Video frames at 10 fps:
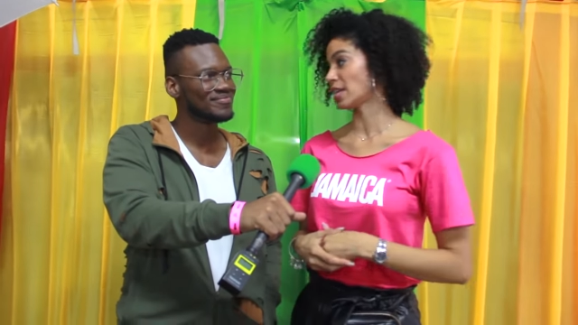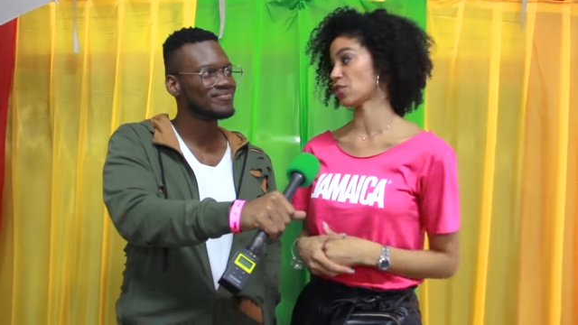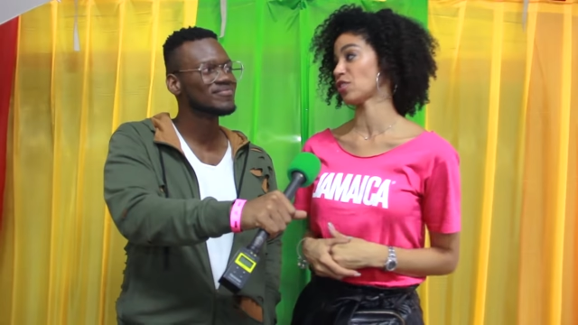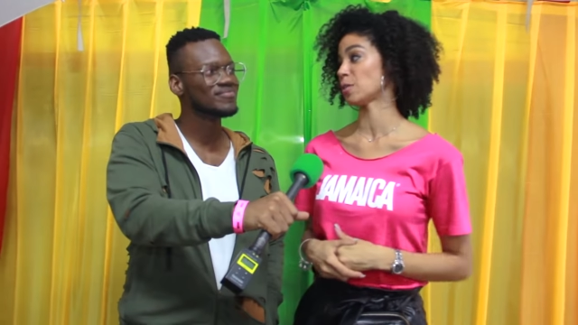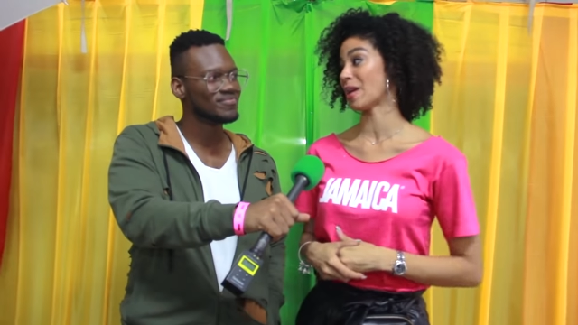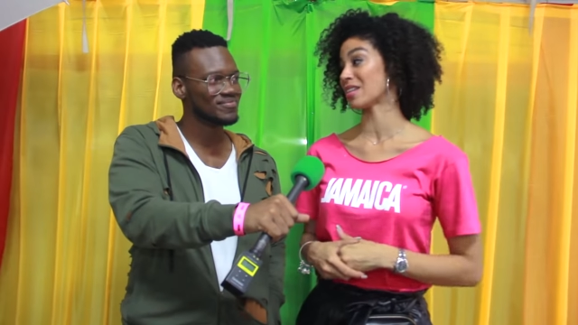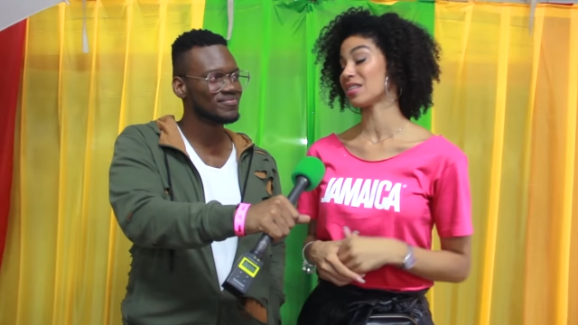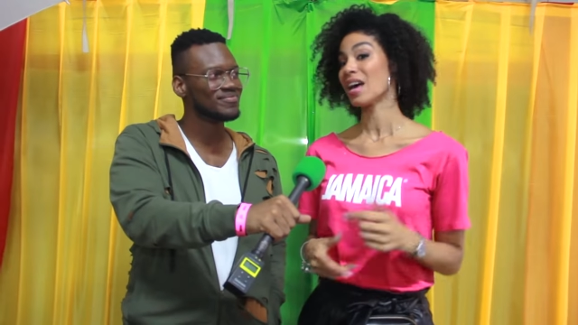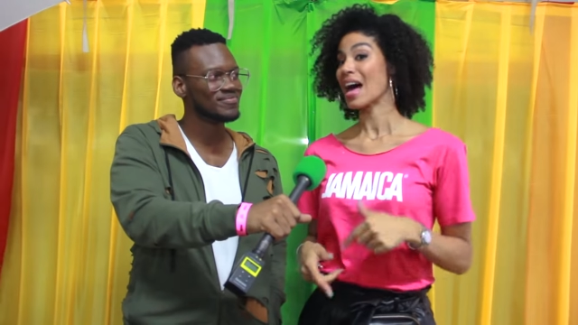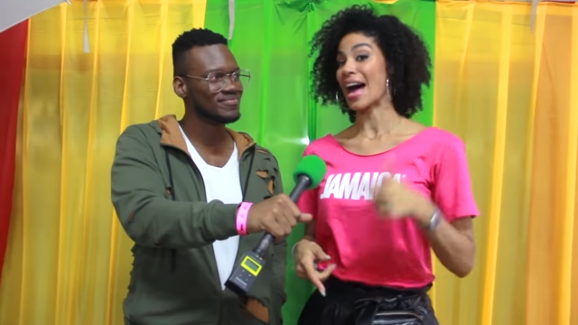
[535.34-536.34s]
Speaker 1: disrespect.
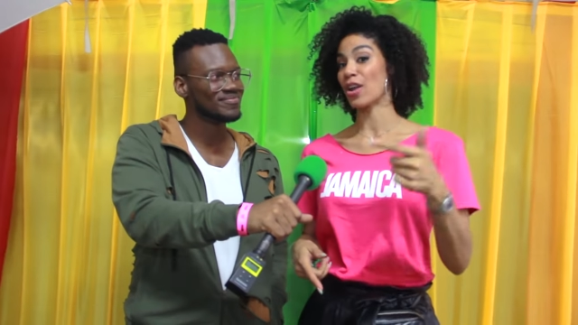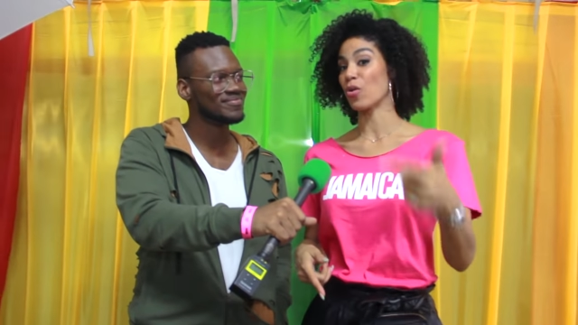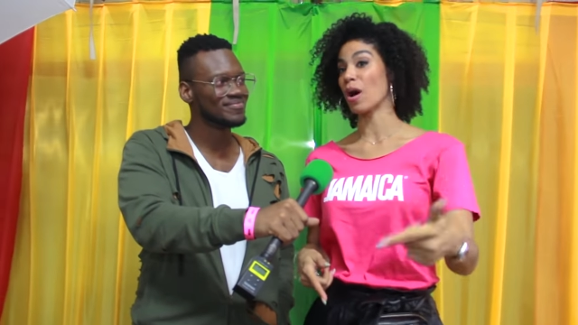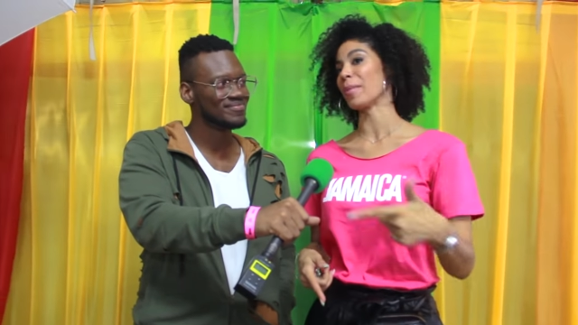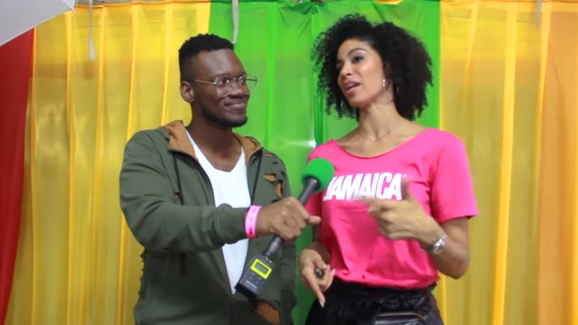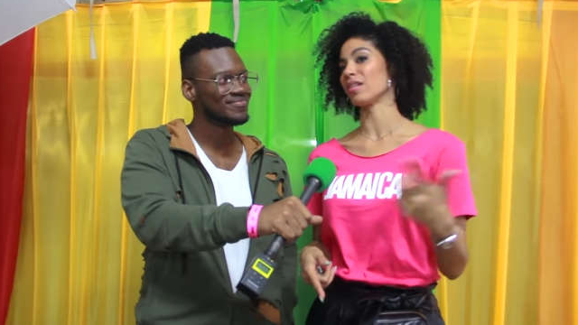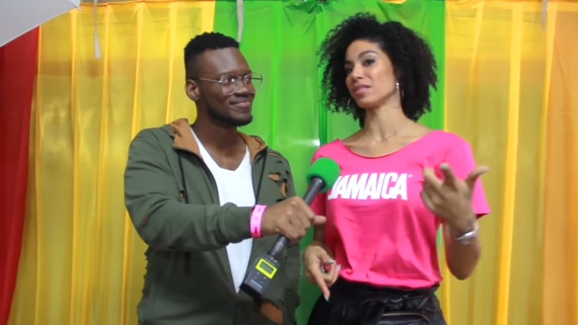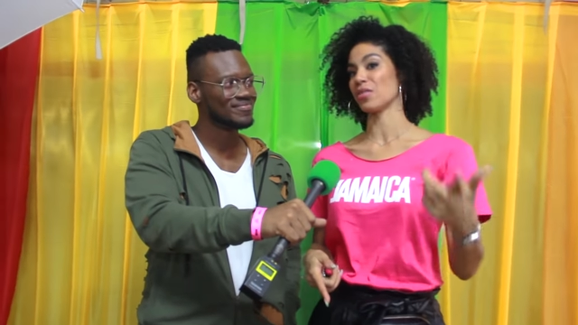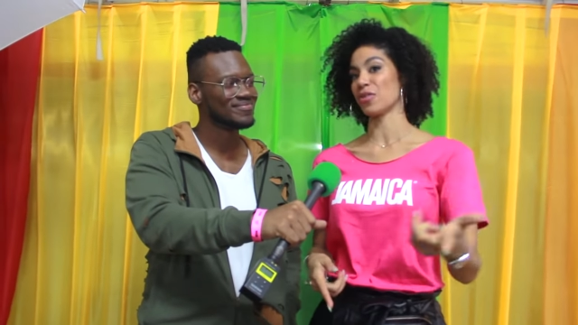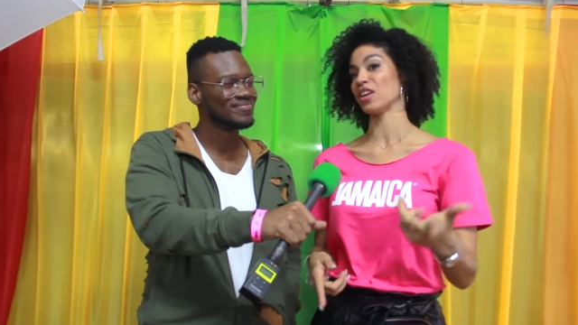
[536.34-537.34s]
I don't want my daughter
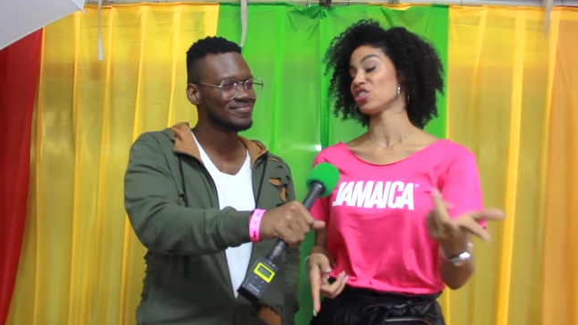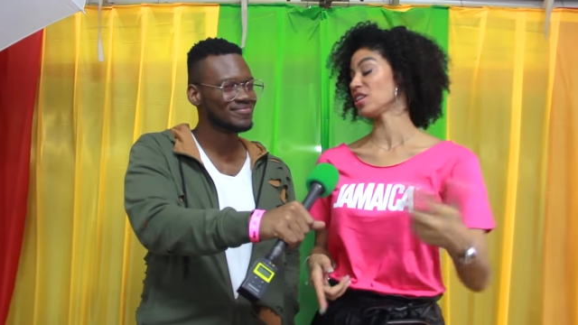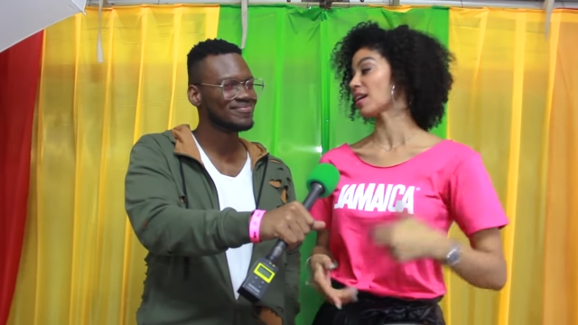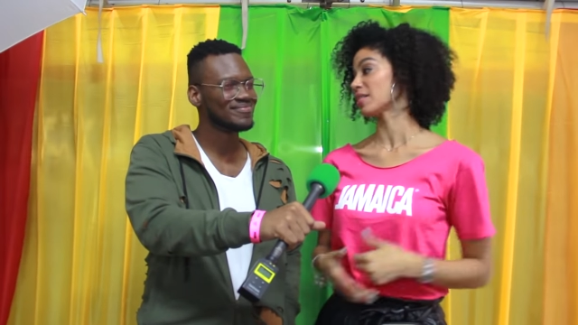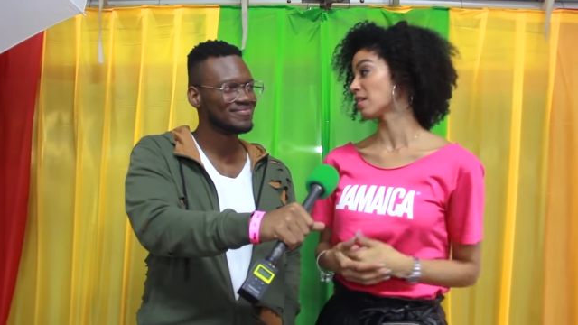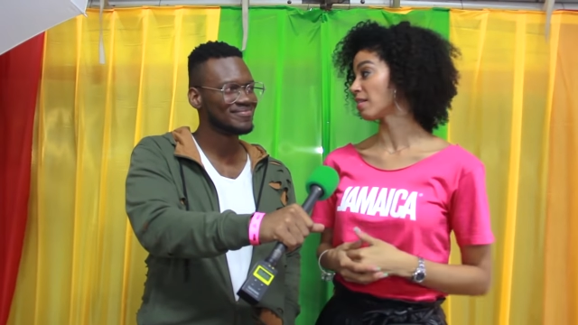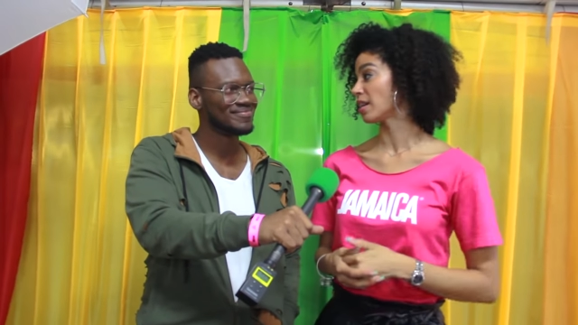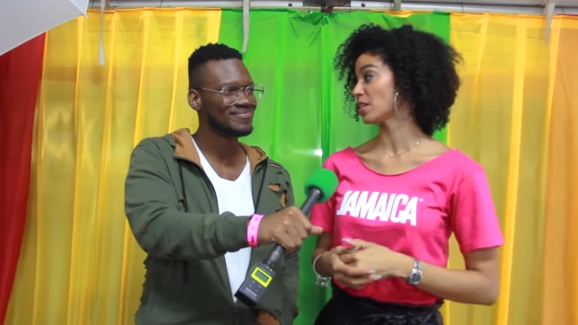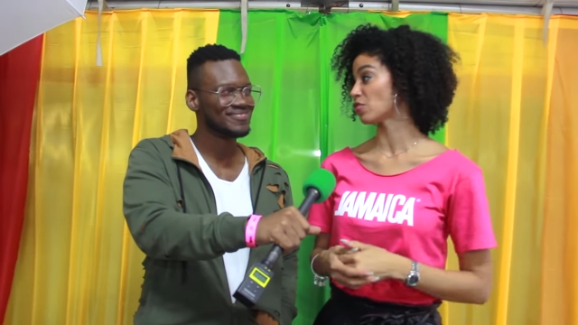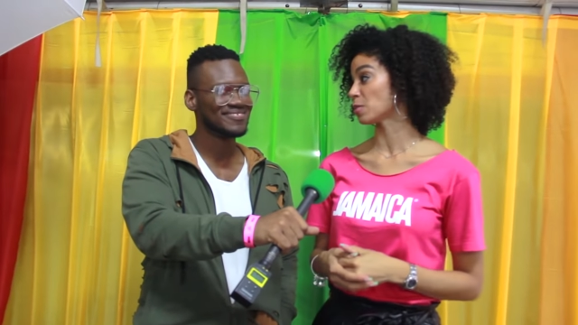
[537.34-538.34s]
to think she can
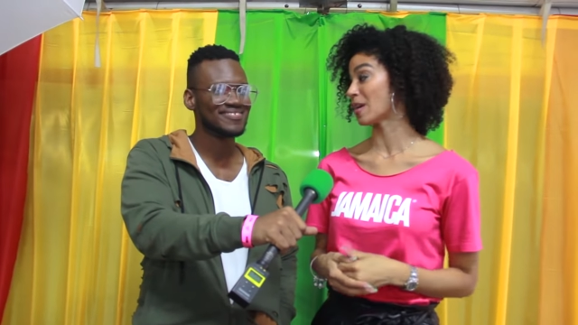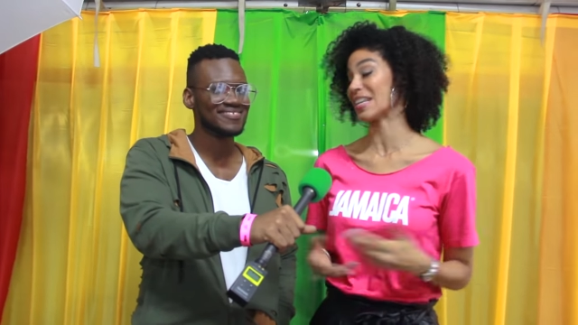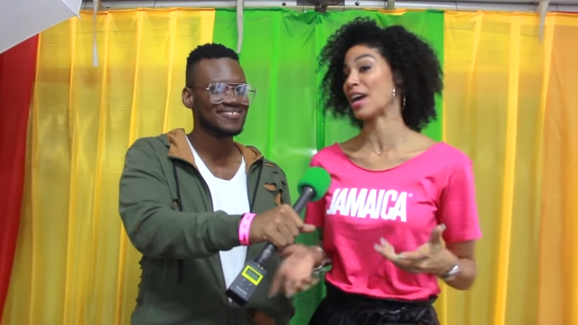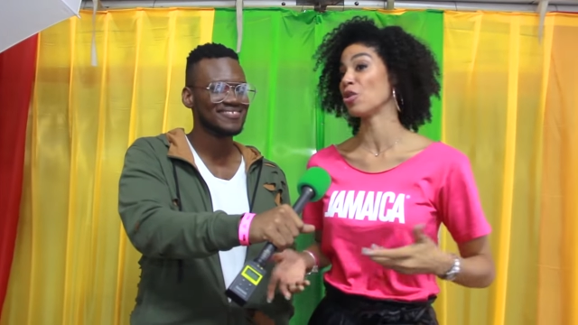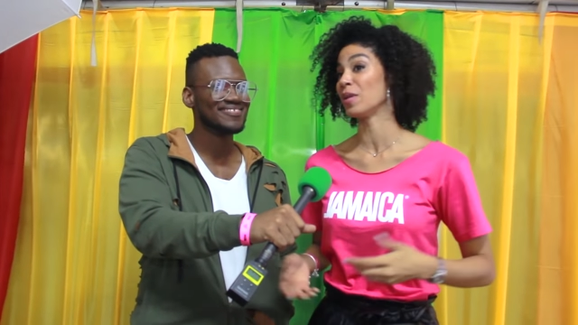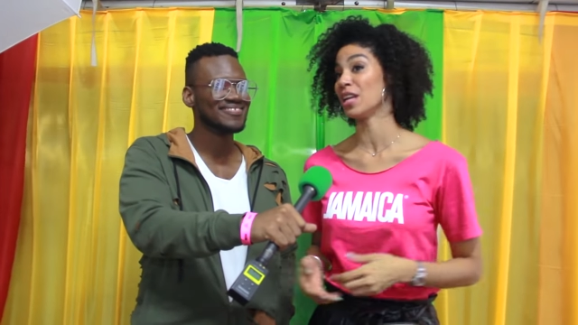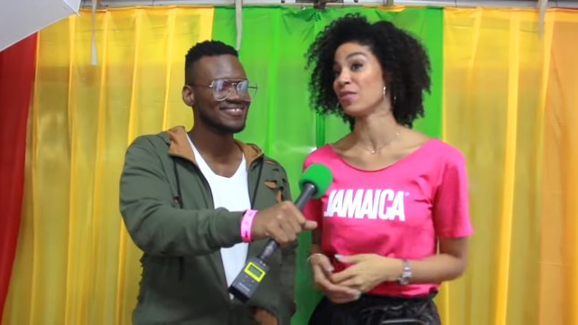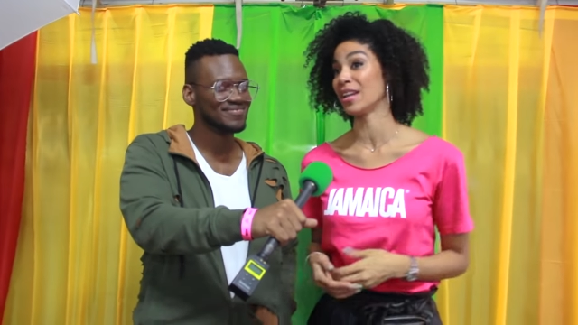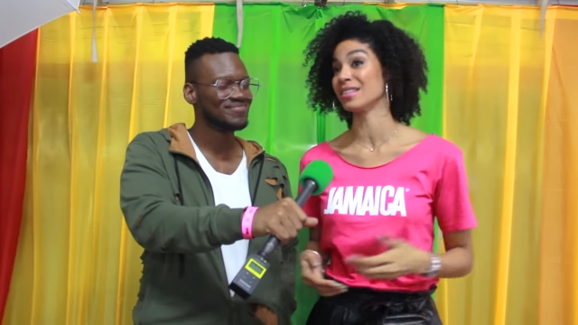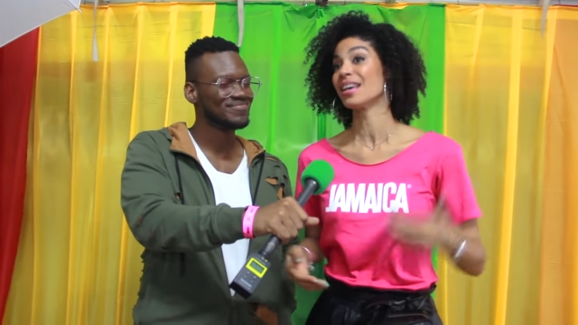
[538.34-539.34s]
tolerate disrespect. I don't believe
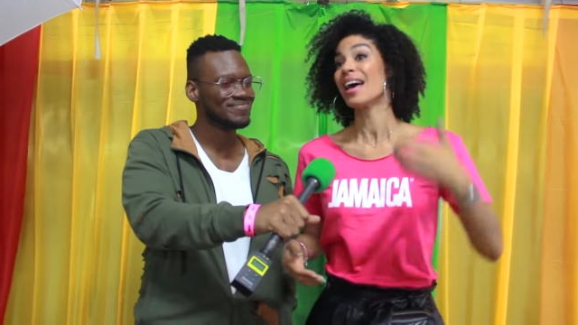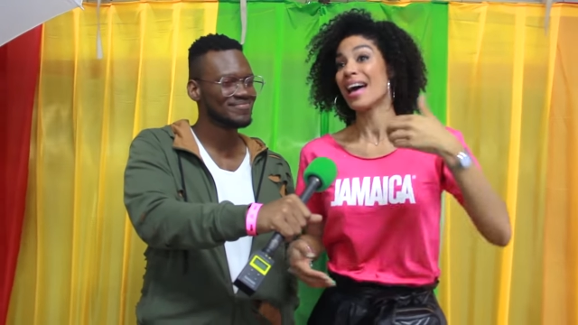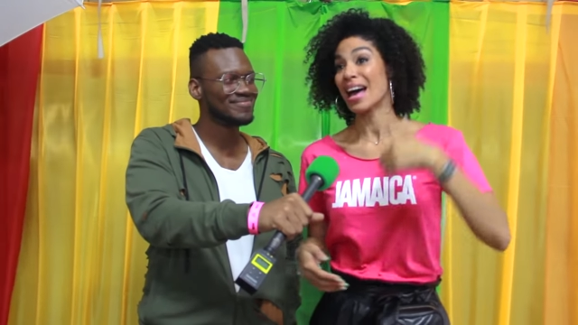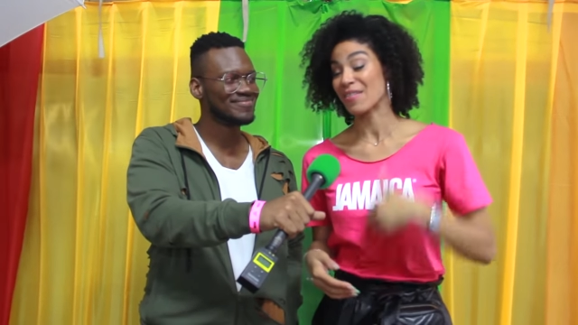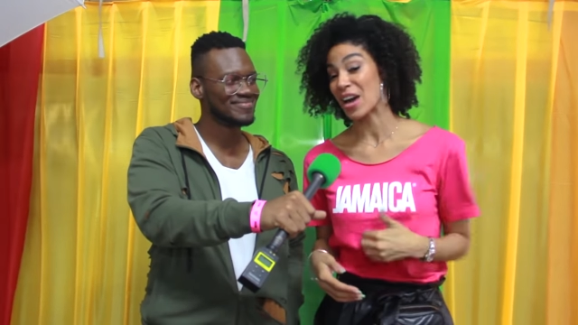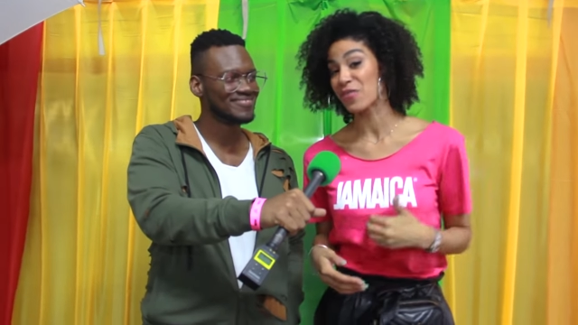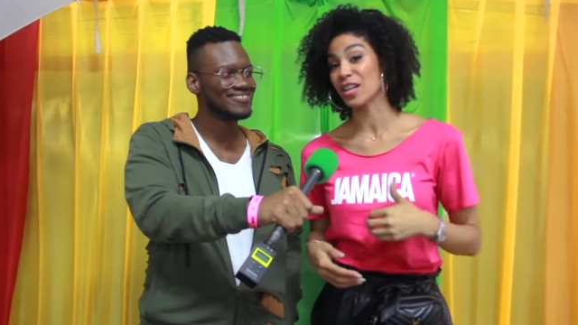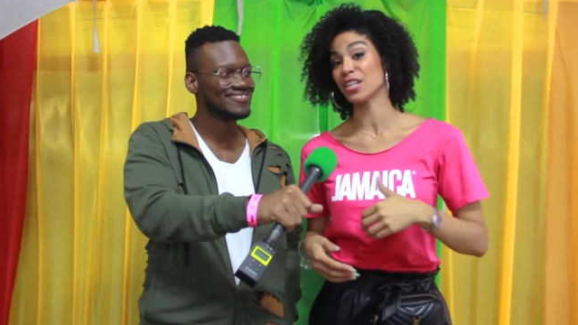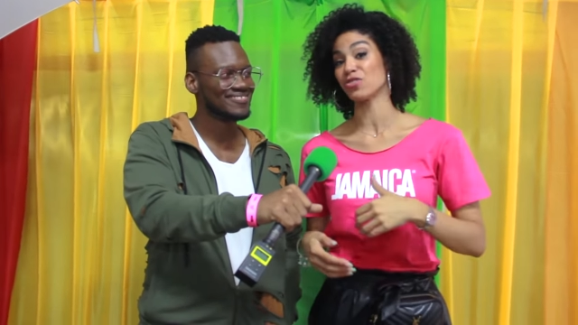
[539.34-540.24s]
in it. If I feel